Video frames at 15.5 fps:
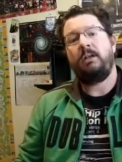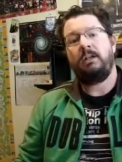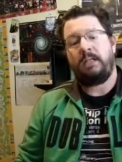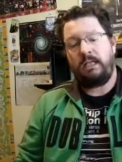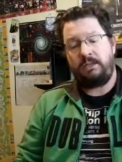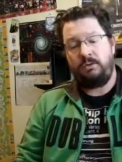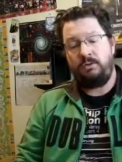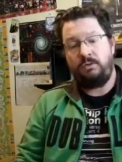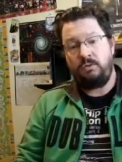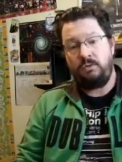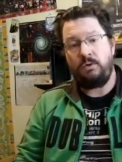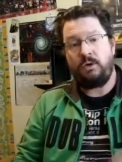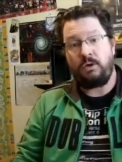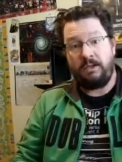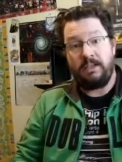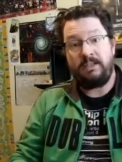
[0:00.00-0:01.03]
Like, you
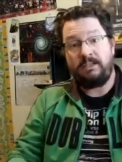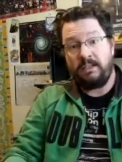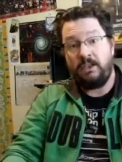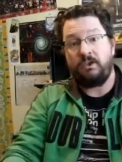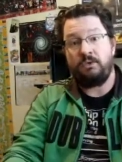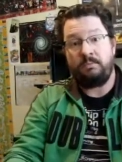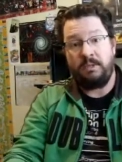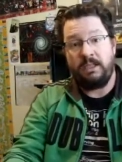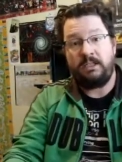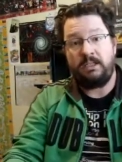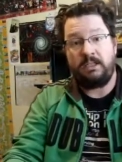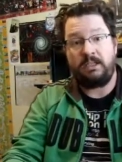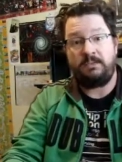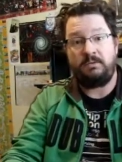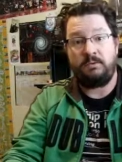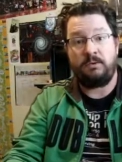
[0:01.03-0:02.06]
are an essential
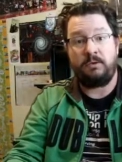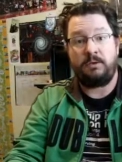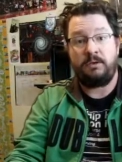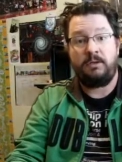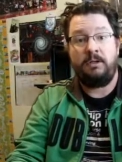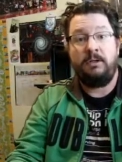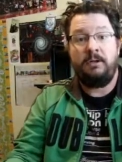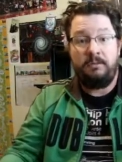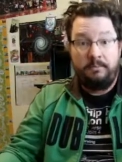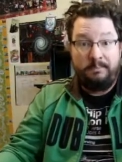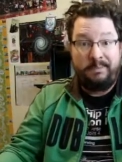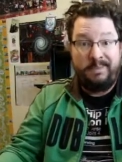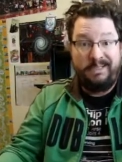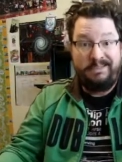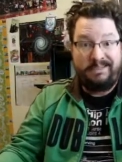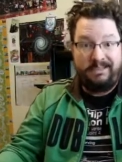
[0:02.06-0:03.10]
business for
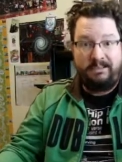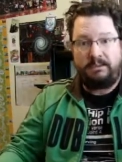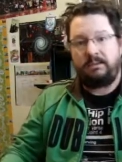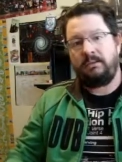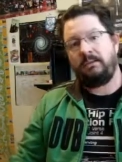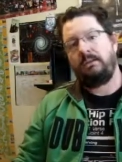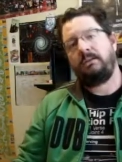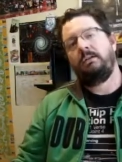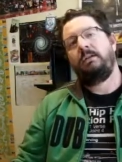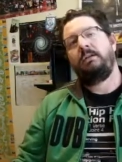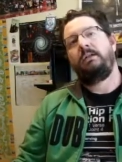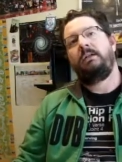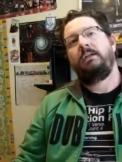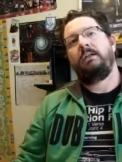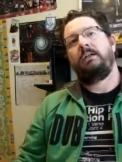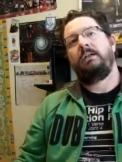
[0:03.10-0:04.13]
business.
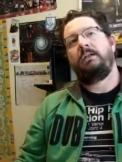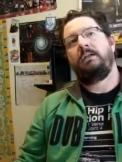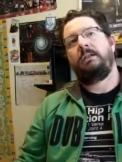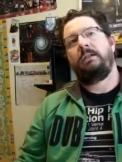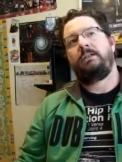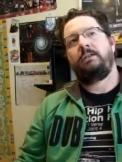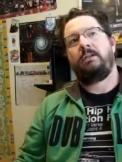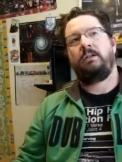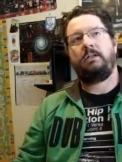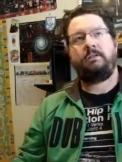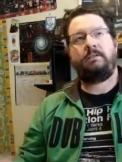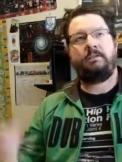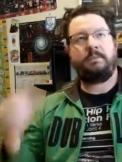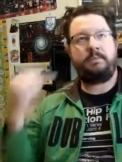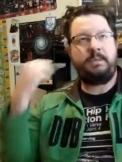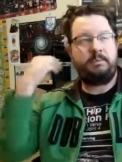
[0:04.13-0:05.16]
It's hard
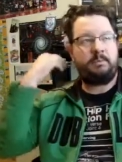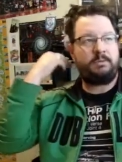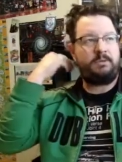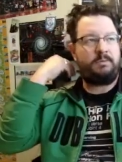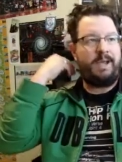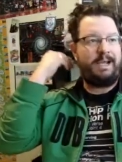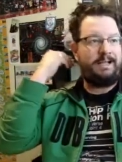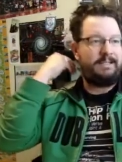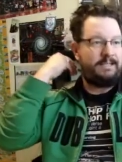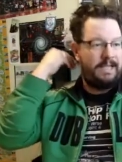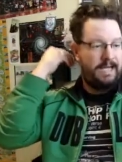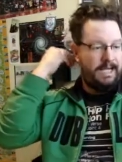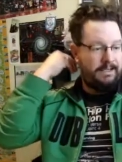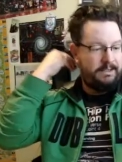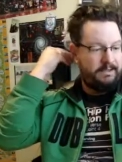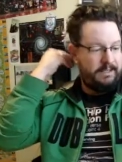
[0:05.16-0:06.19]
for people to
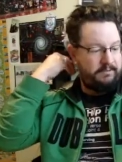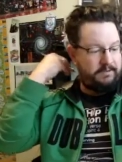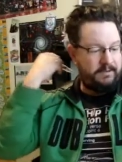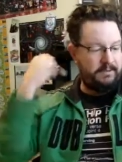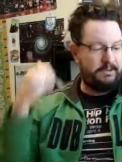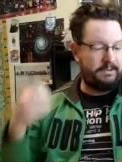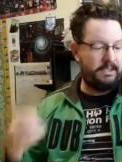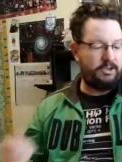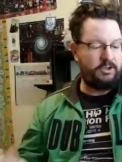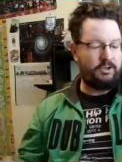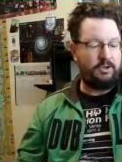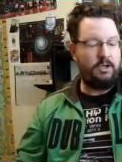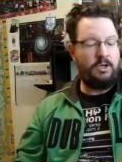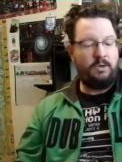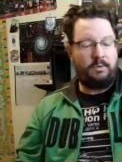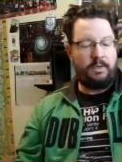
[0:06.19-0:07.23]
reconcile that they feel essential
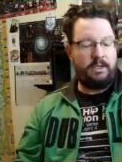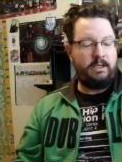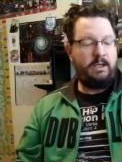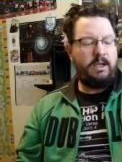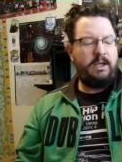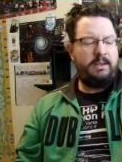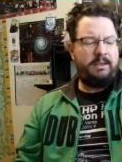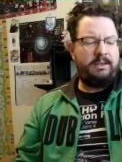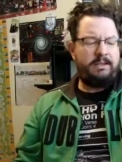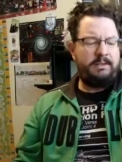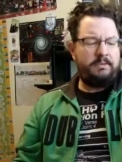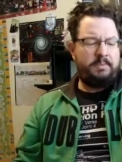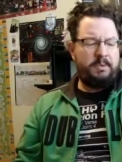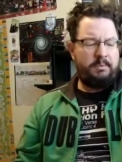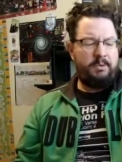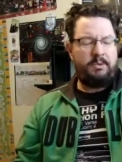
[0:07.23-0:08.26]
when the other
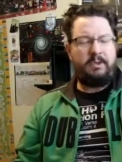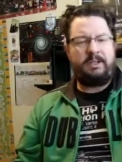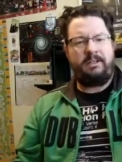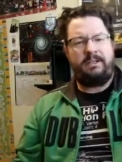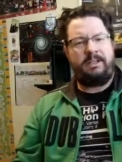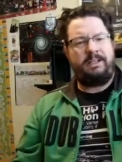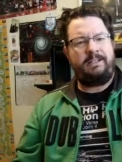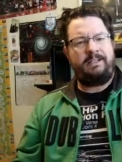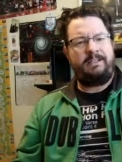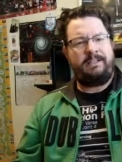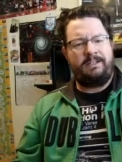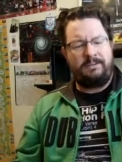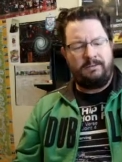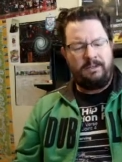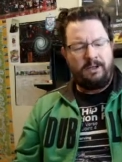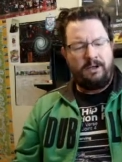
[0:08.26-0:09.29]
people are that,
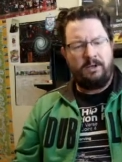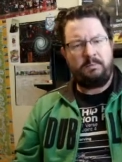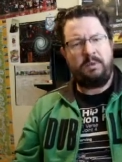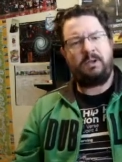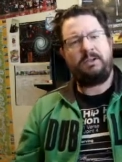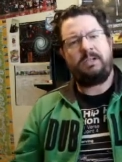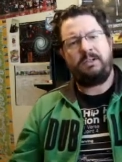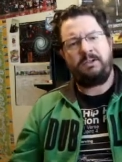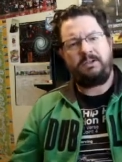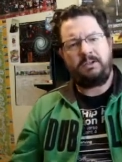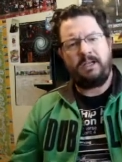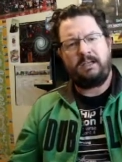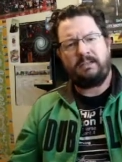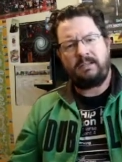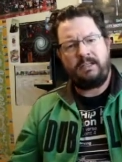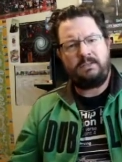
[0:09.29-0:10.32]
are bartenders
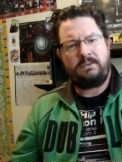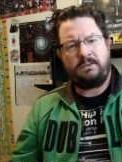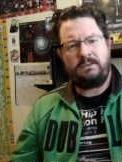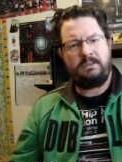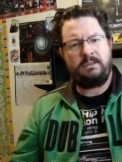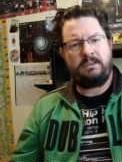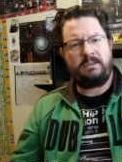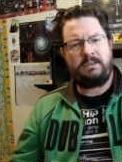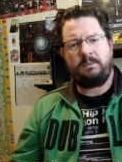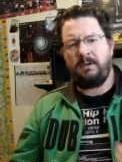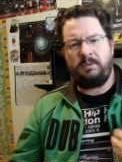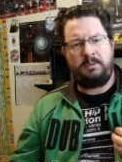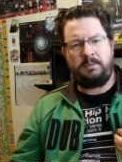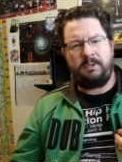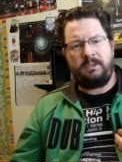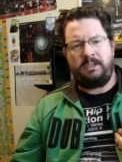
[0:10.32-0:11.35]
not essential? Come on,
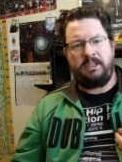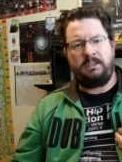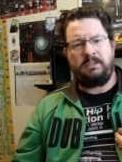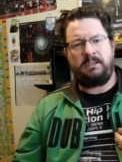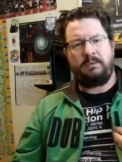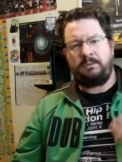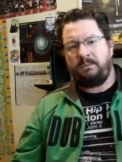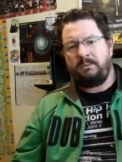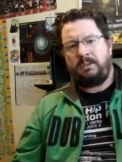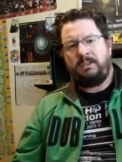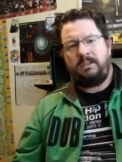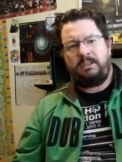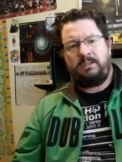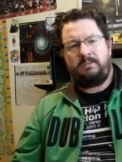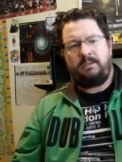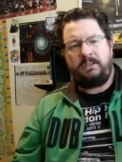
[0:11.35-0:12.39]
I'm a bartender. I was a
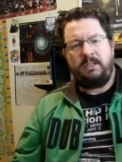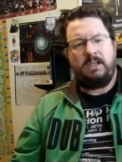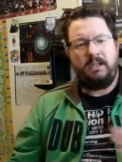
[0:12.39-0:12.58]
bartender for you.